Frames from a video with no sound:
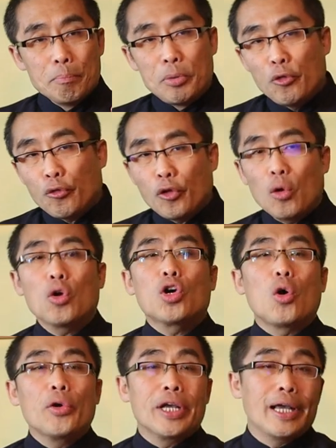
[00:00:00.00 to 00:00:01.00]
Before
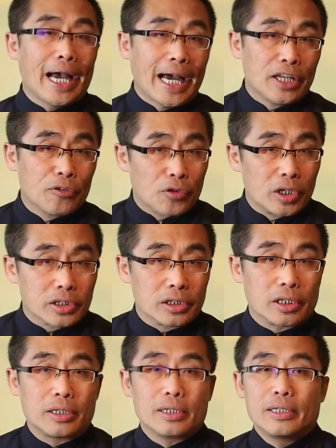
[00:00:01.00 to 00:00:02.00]
going any
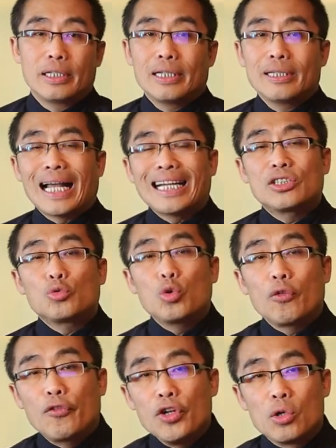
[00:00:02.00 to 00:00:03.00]
further, let's
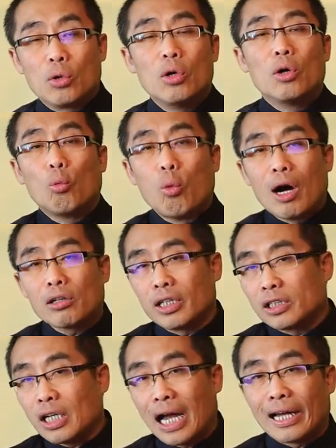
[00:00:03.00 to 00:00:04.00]
review
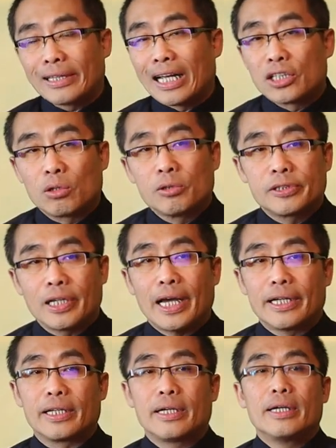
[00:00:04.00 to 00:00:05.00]
what Chang Naizhou
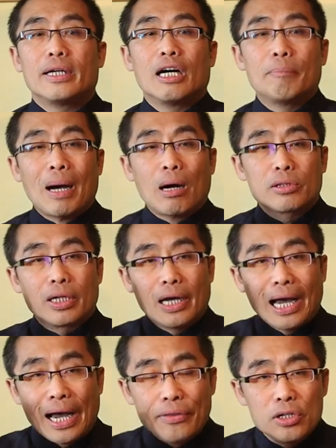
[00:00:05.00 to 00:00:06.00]
said
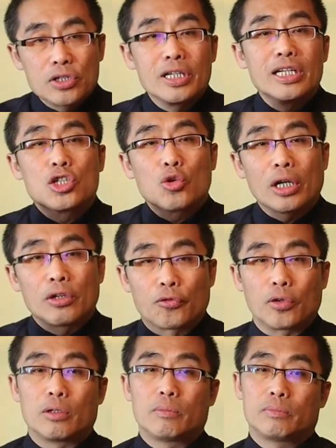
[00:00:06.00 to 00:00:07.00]
about energy
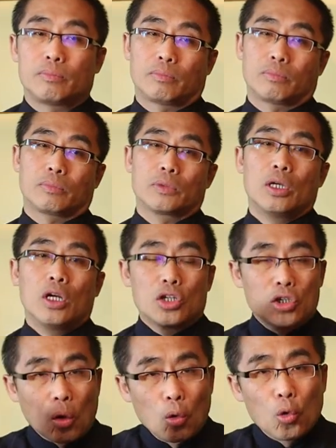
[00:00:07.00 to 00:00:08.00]
transfer.
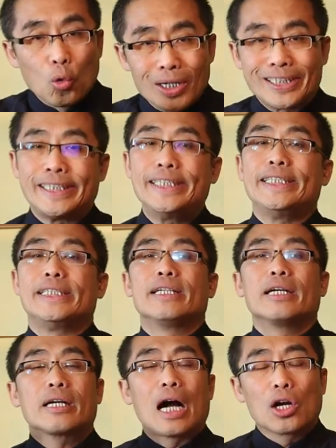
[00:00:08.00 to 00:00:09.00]
Rou Guo Qi,
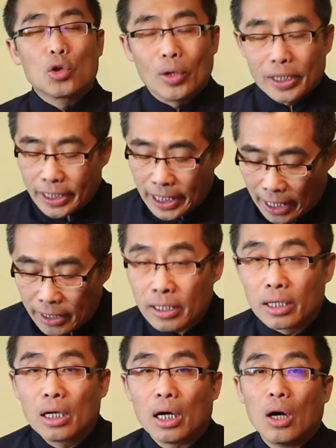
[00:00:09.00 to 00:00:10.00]
Gang Luo
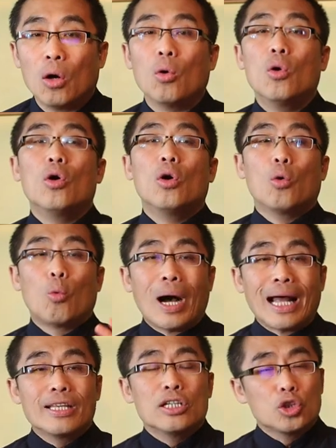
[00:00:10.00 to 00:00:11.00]
Dian, or
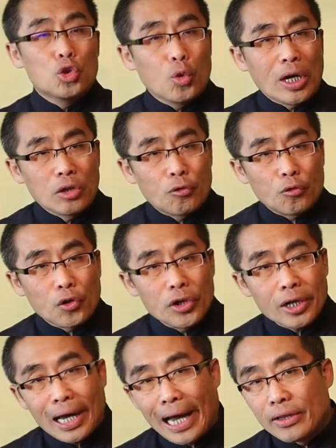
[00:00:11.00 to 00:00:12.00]
when
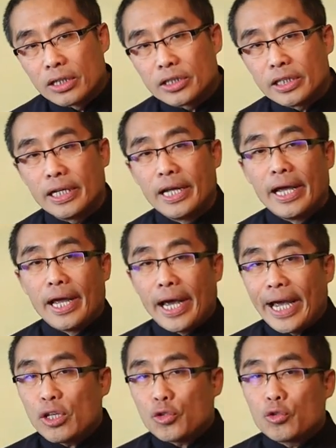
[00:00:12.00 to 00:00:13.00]
transferring energy,
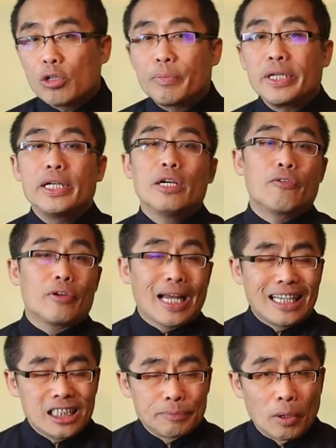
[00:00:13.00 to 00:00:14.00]
it should be
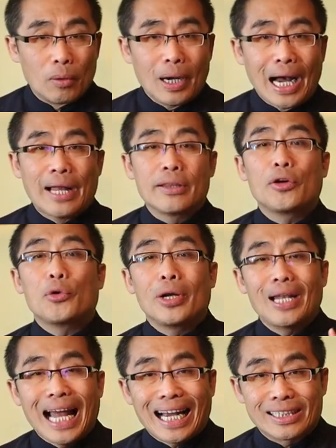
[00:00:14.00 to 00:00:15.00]
flexible and
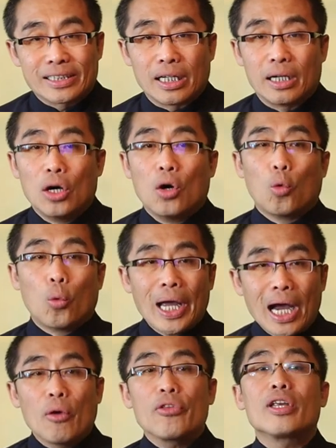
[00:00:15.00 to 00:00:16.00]
relaxed,
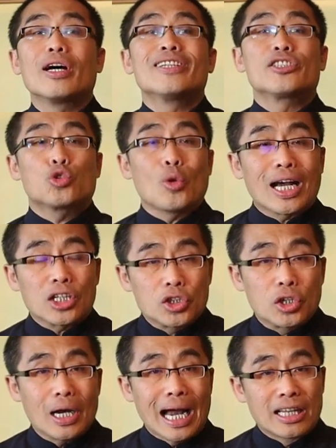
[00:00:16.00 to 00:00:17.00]
while the
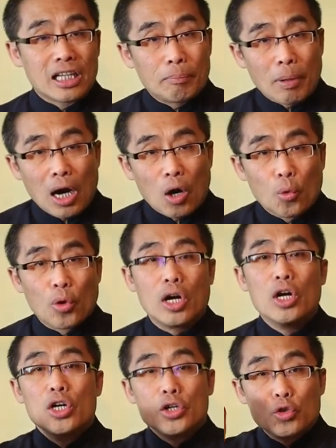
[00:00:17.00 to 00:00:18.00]
structure and the
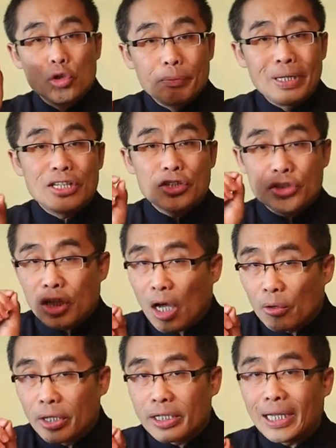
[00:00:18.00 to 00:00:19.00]
power should be
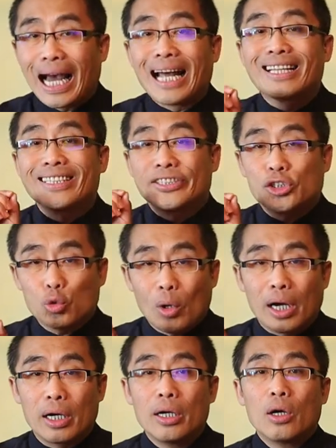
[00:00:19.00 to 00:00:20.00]
solid and
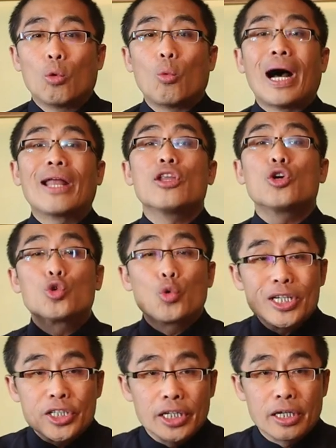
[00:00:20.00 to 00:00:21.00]
strong when
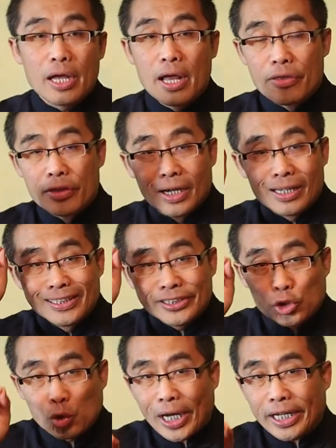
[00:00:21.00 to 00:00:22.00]
reaching the
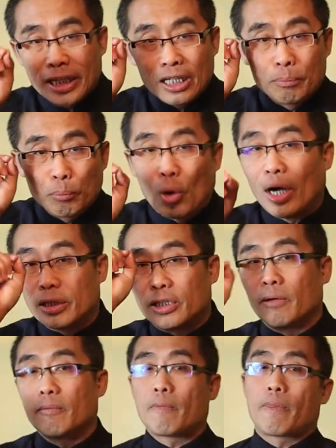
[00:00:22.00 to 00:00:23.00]
striking point.